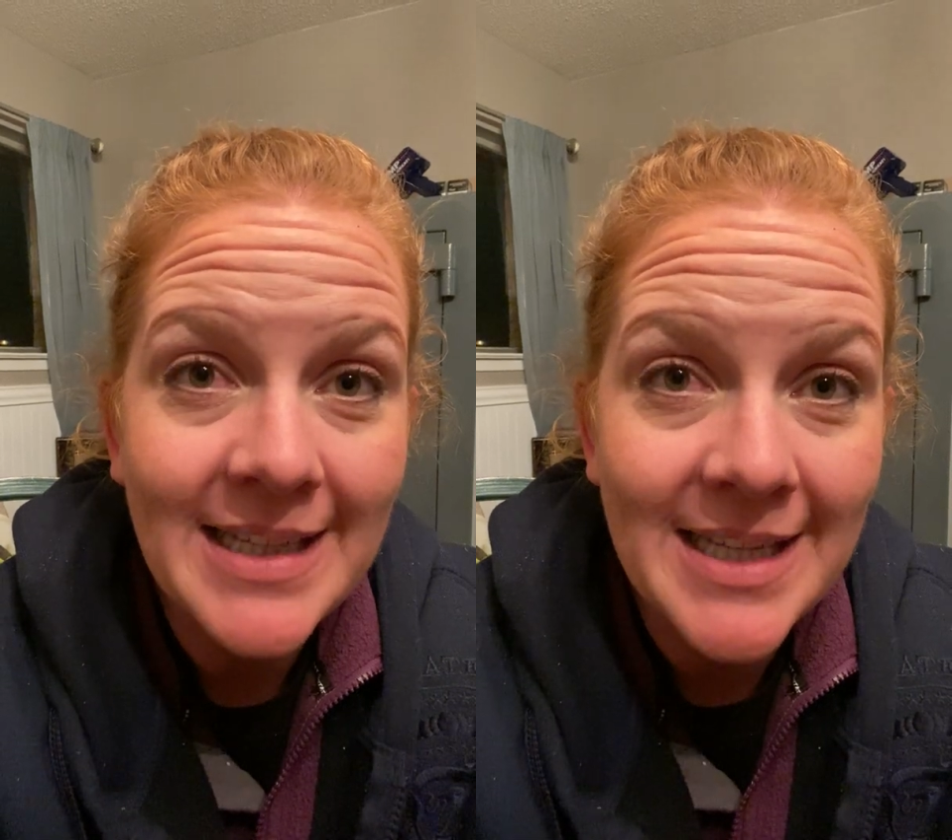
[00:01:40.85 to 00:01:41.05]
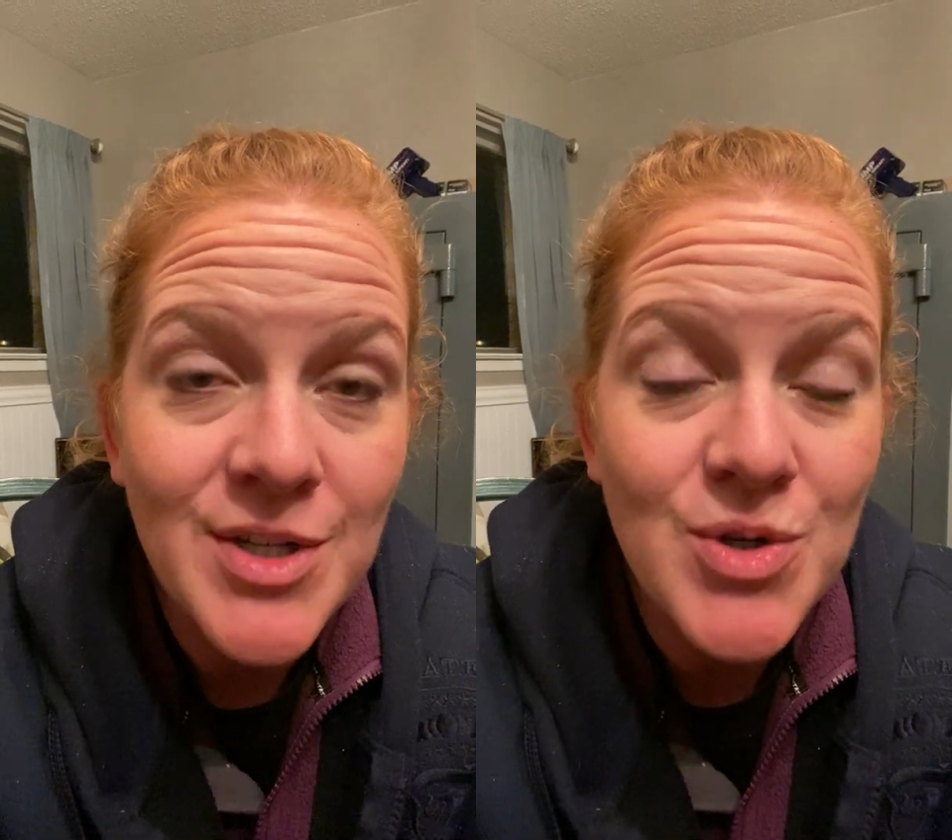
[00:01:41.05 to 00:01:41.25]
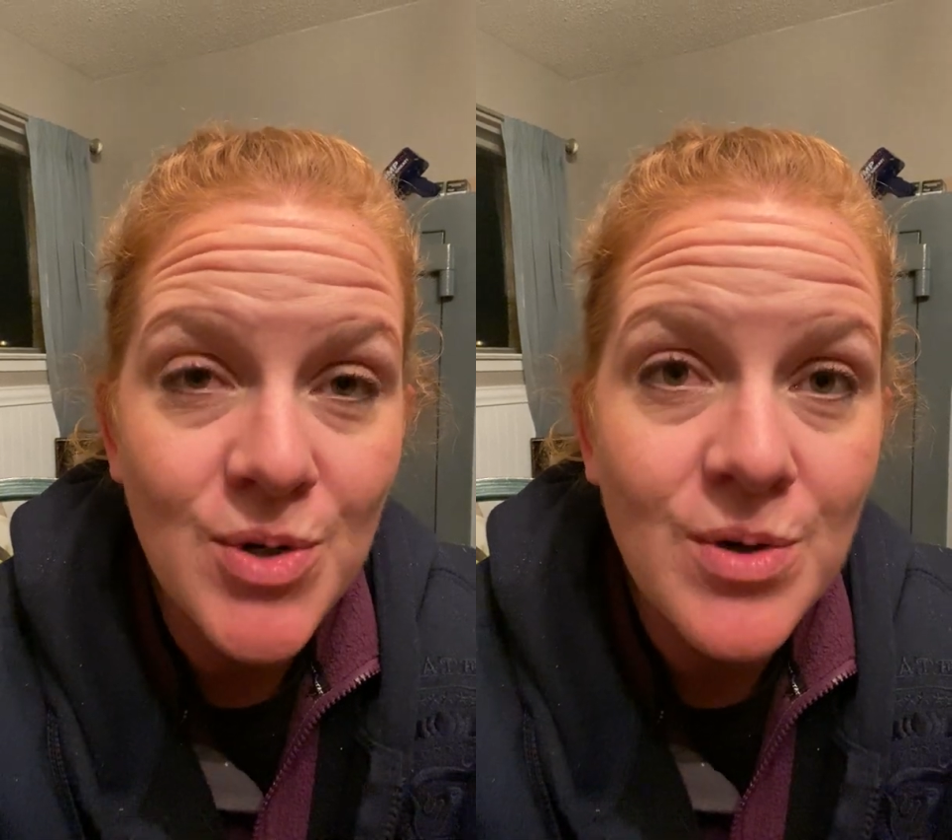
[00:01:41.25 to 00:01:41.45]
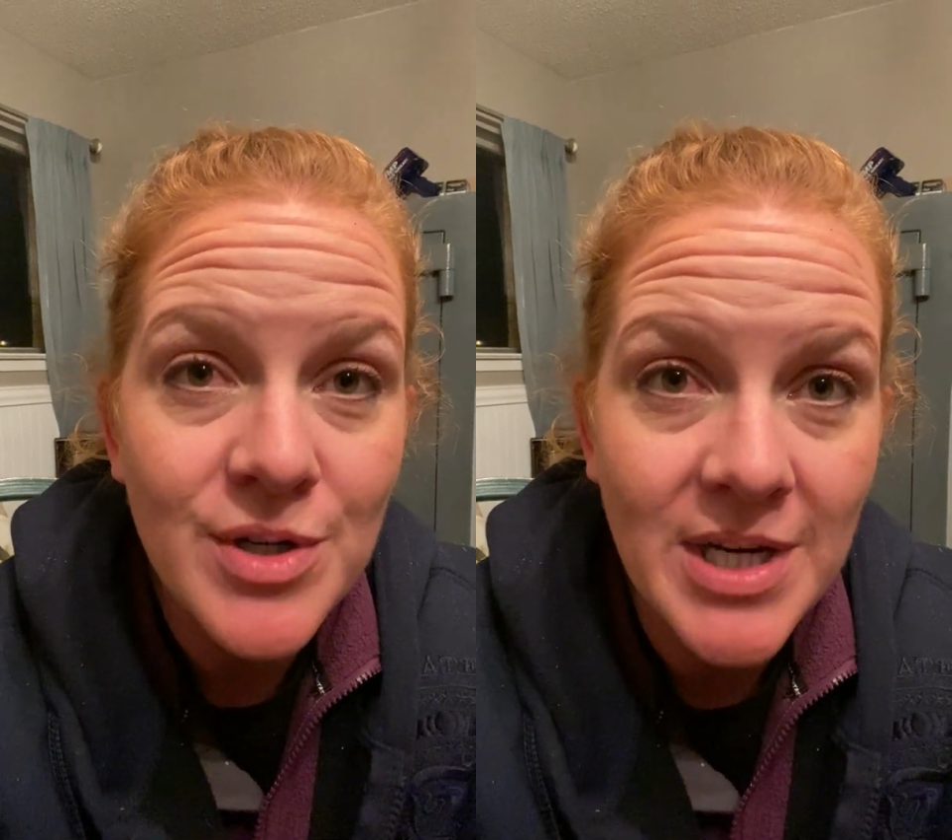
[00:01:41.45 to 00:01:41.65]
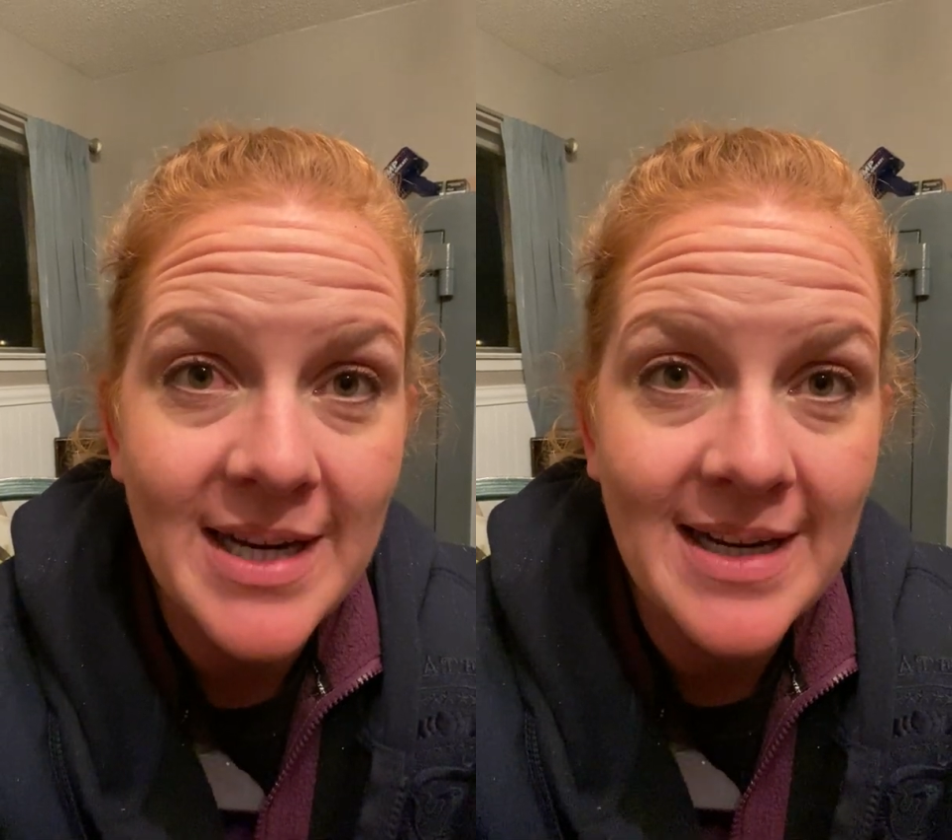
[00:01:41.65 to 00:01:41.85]
in
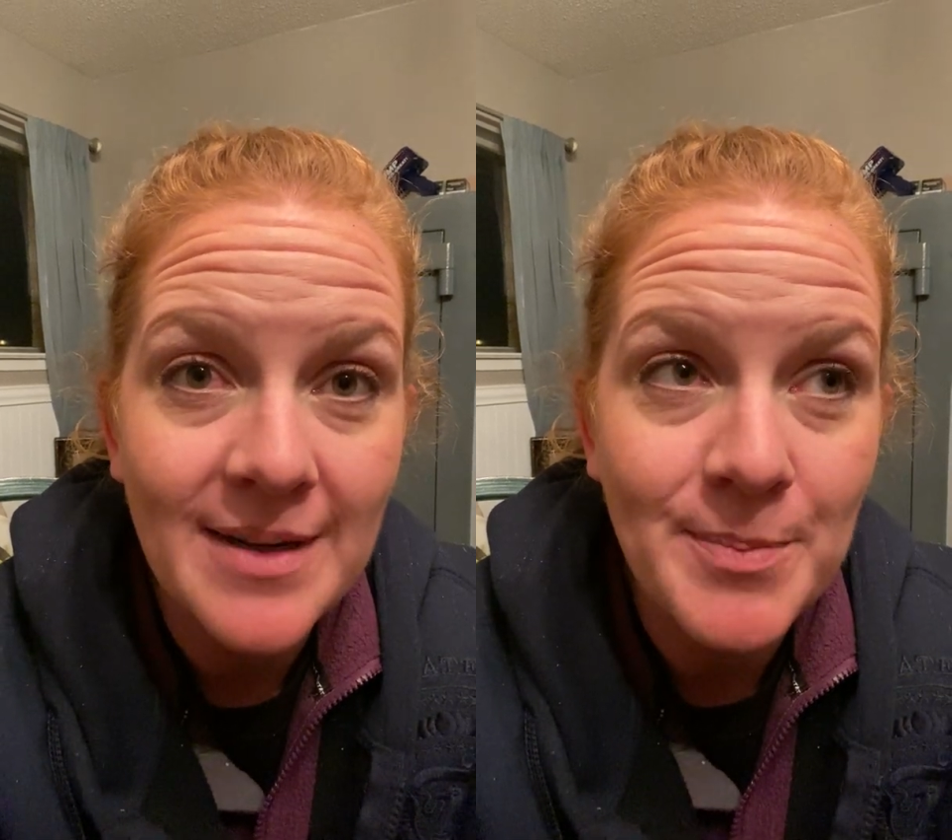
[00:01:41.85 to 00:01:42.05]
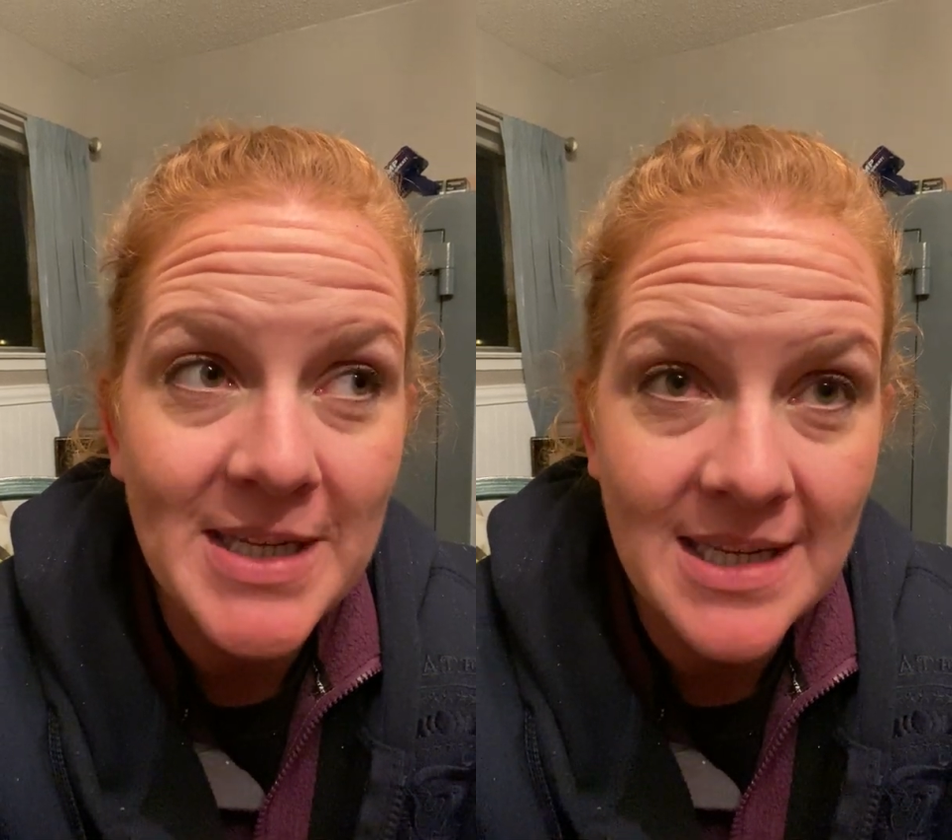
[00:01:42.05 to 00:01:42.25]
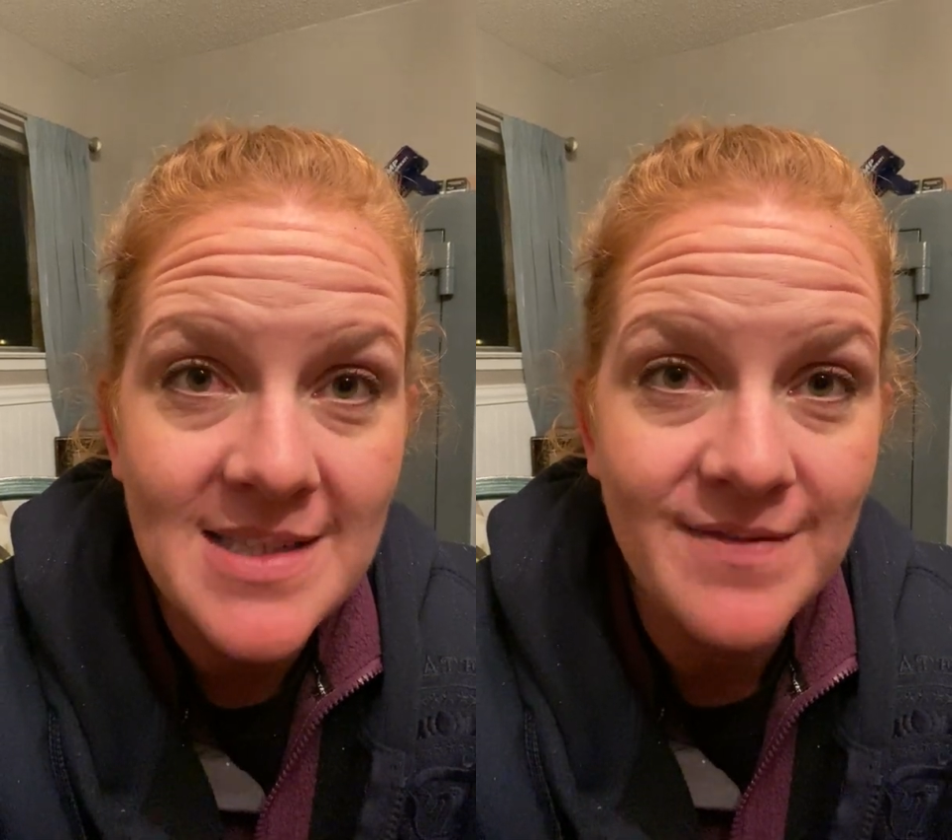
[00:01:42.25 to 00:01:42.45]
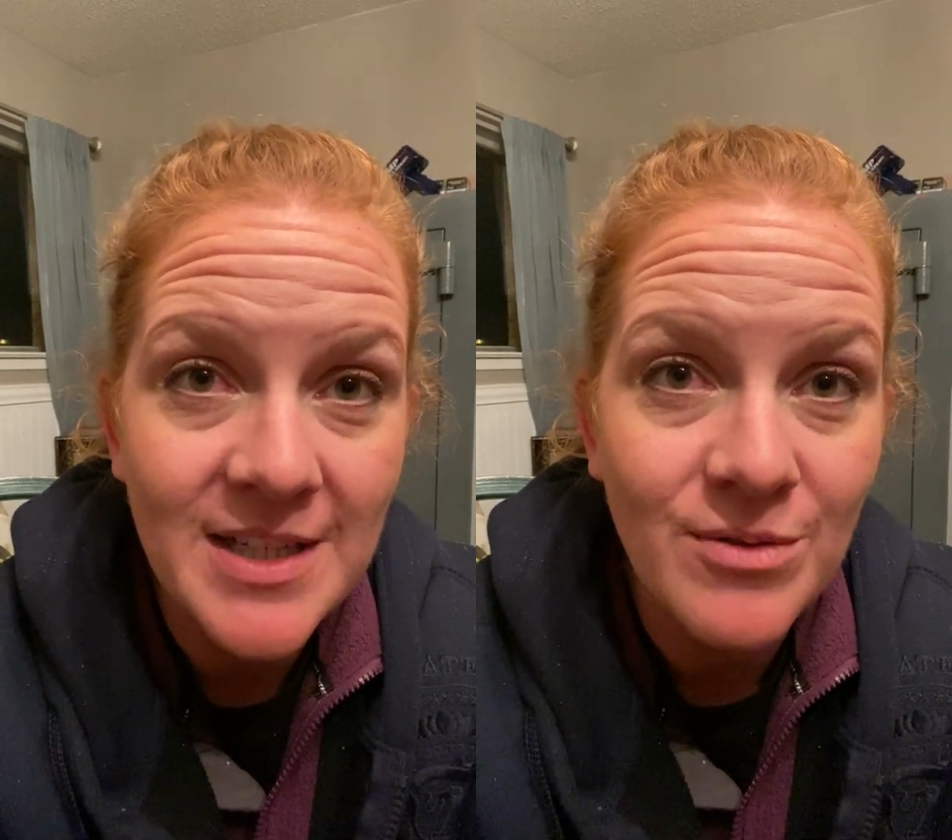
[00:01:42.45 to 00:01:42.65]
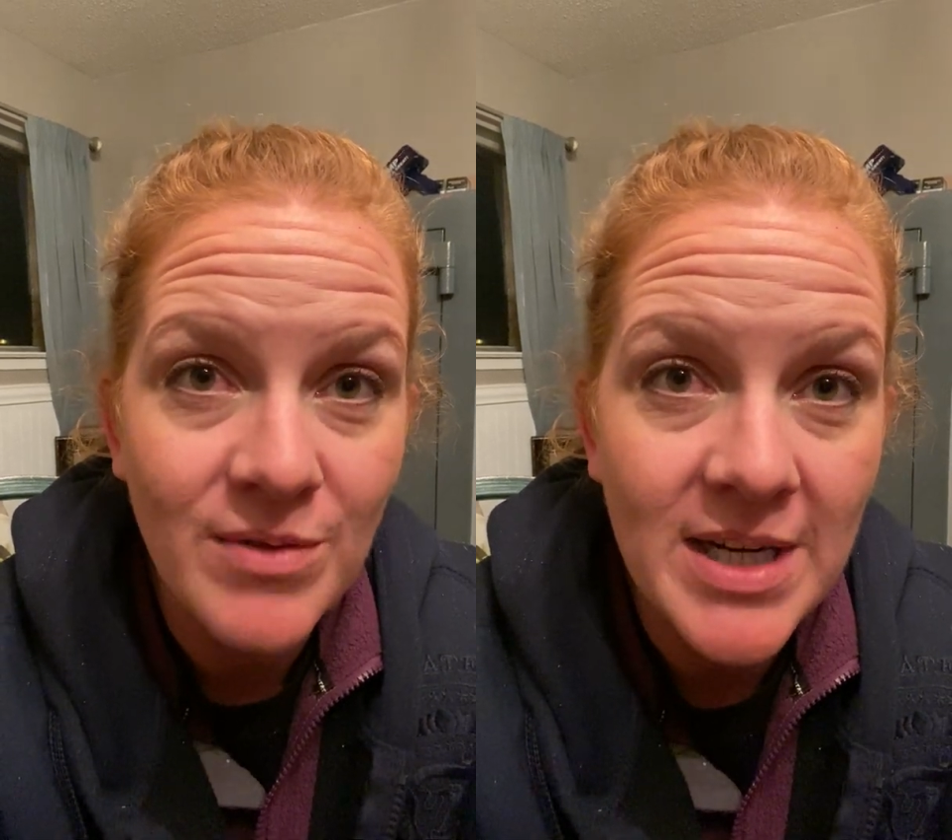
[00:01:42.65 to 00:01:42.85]
Georgia because of
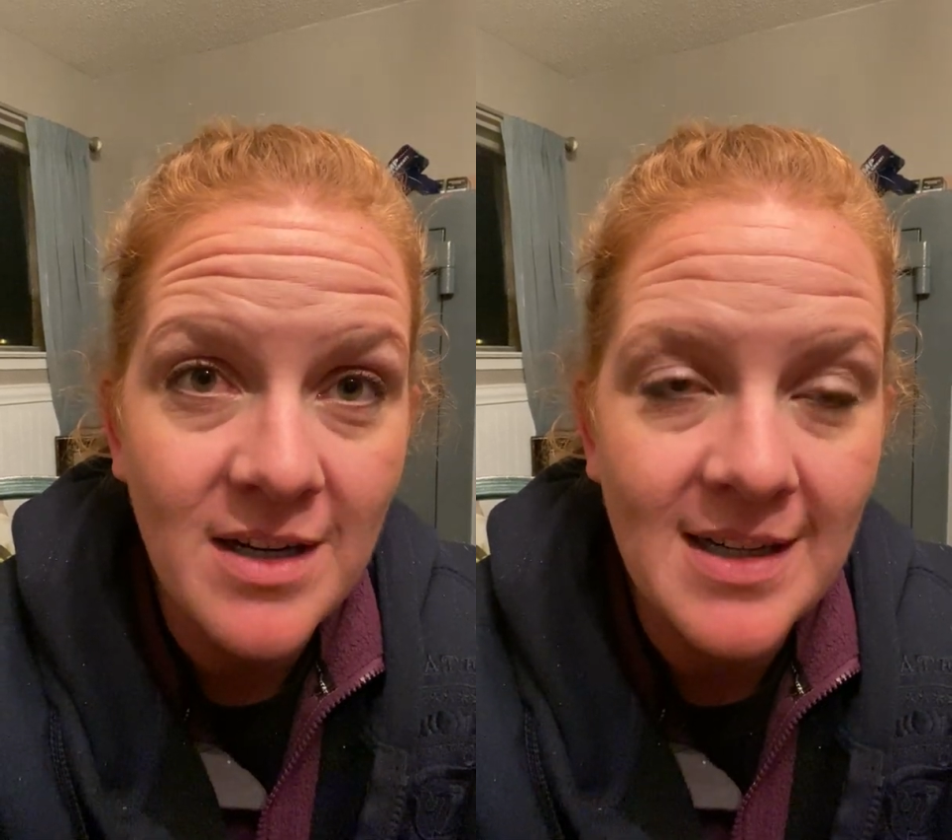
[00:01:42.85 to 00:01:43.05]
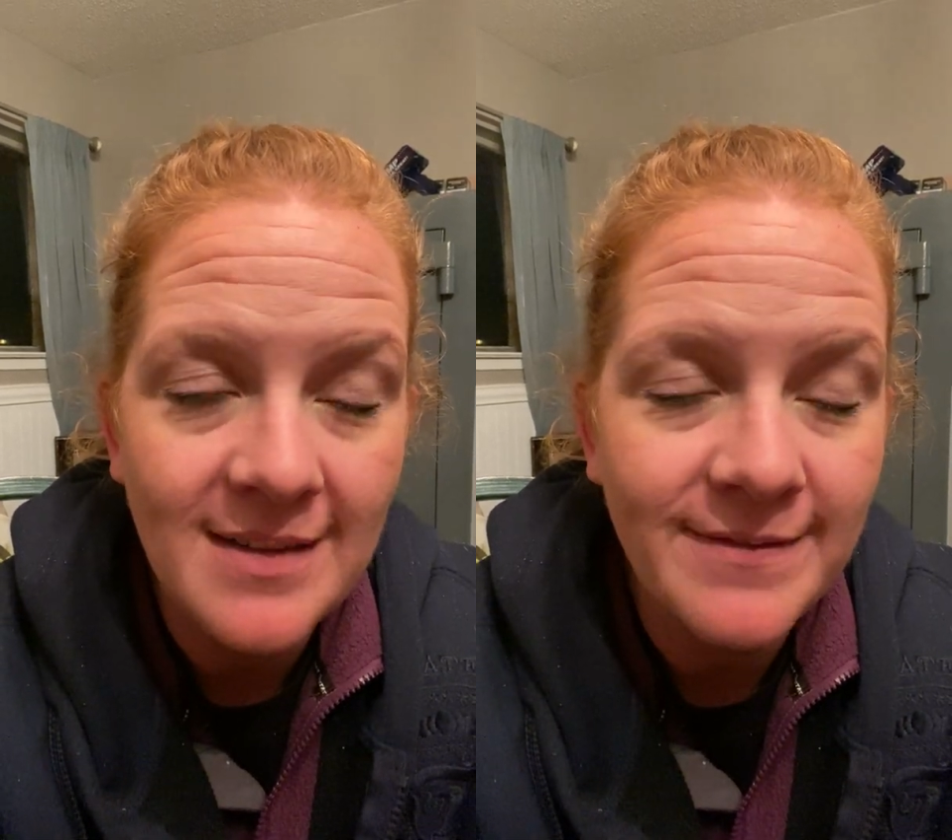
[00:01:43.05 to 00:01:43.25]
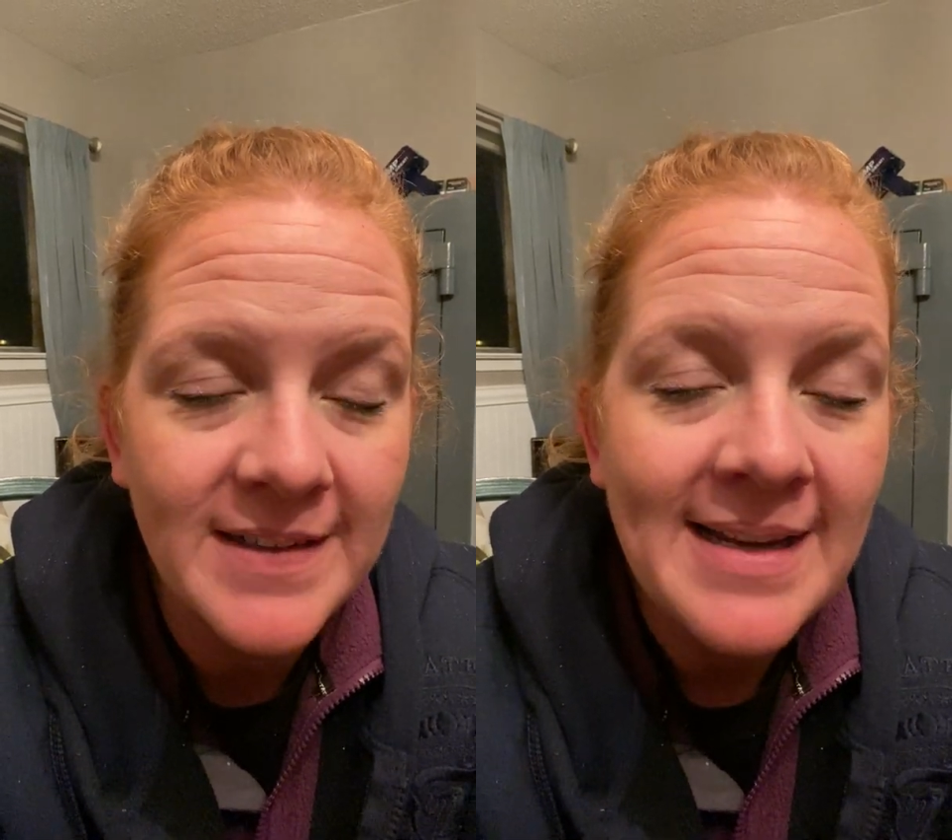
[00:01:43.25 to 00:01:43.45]
their runoff,